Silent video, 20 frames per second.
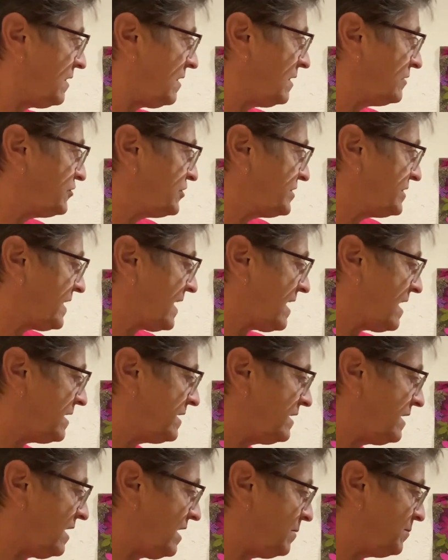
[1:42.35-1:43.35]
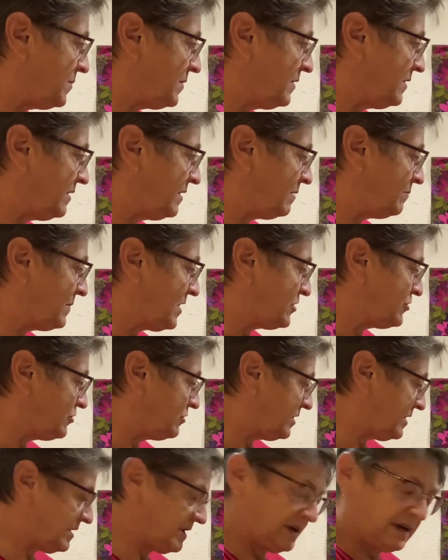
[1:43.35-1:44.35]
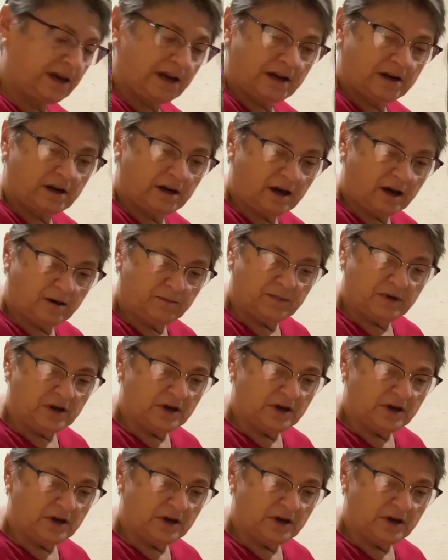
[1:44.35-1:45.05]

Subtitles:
just add it up, measure it and add it up.